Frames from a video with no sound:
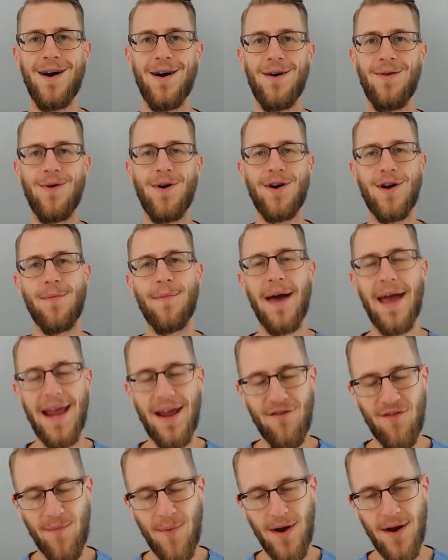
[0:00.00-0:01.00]
Welcome back,
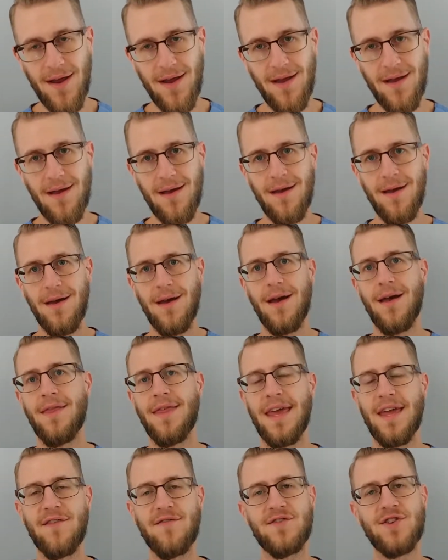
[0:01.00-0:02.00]
everybody.
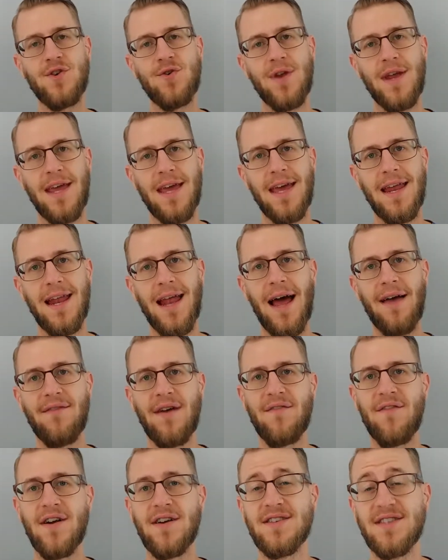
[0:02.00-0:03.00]
Thank you for tuning in. I've got
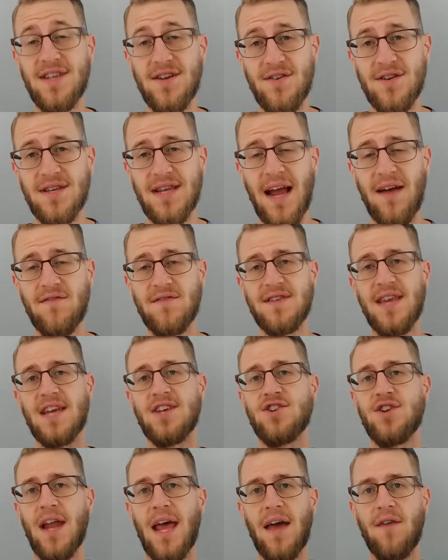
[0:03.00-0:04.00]
a very serious
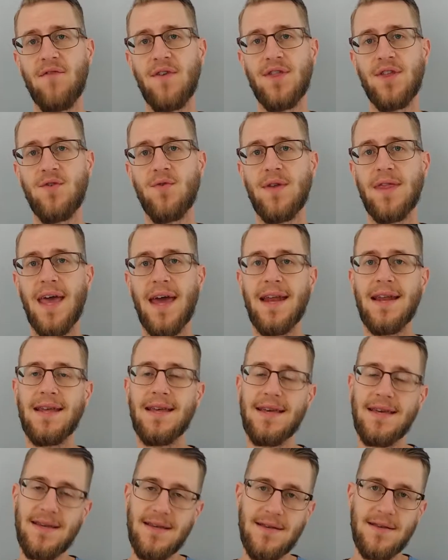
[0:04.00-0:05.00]
conversation to have with you, and that
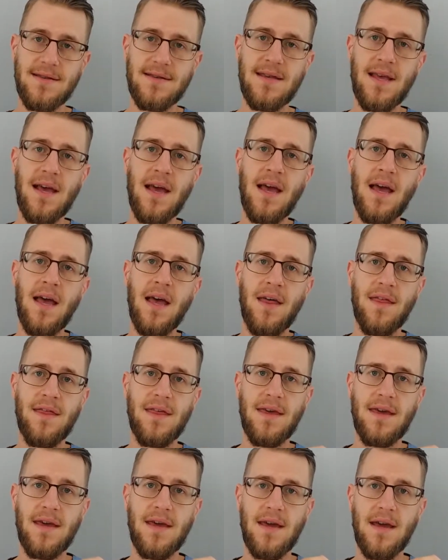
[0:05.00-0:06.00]
is
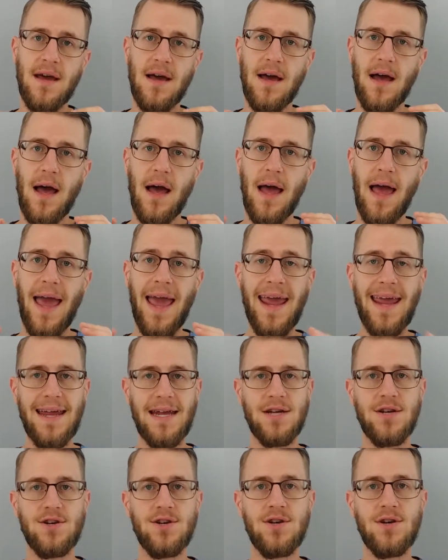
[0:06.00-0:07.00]
the
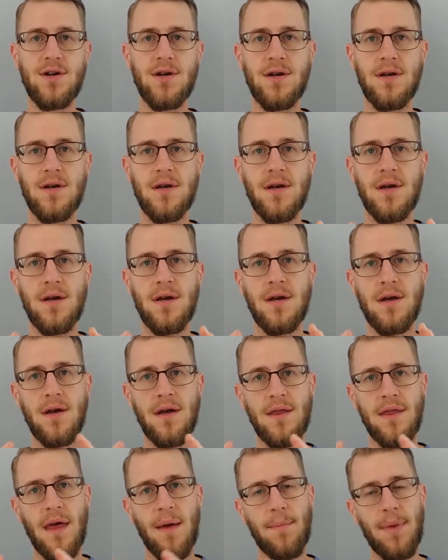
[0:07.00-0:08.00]
age
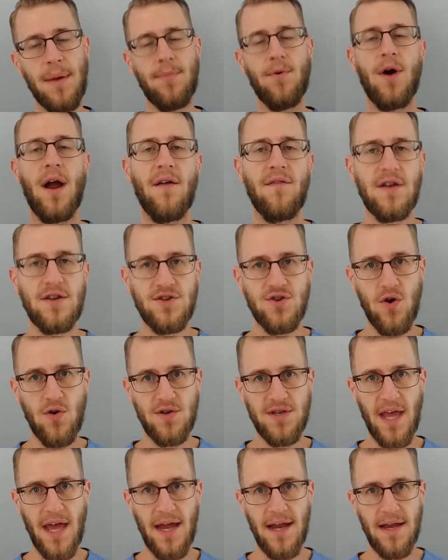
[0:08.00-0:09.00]
that people are having
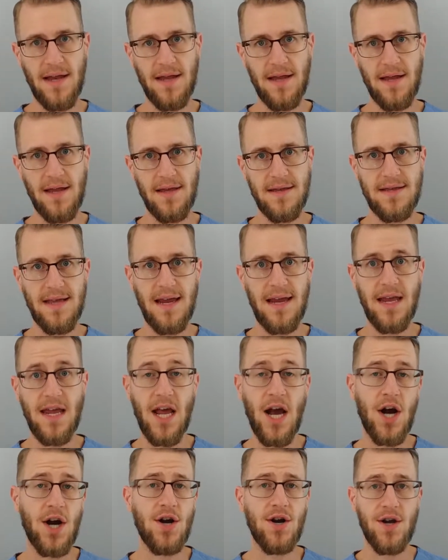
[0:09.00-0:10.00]
strokes at is getting
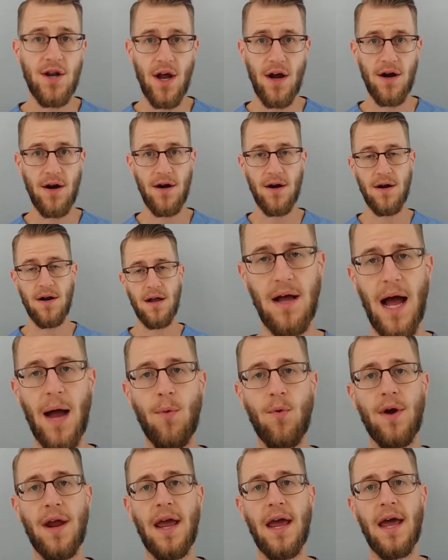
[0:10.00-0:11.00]
younger and younger. I
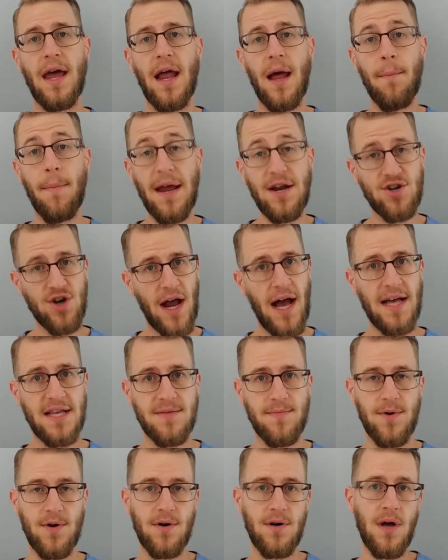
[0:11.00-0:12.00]
work at a major
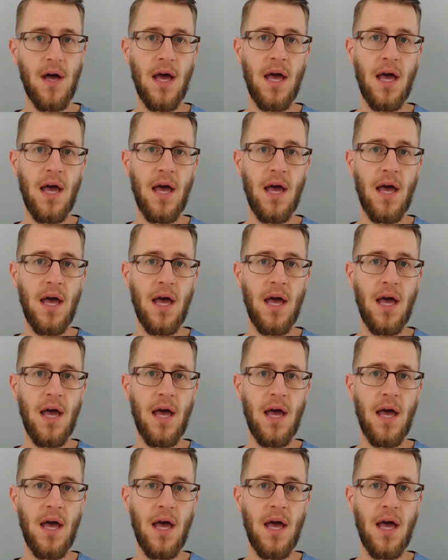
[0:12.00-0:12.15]
hospital,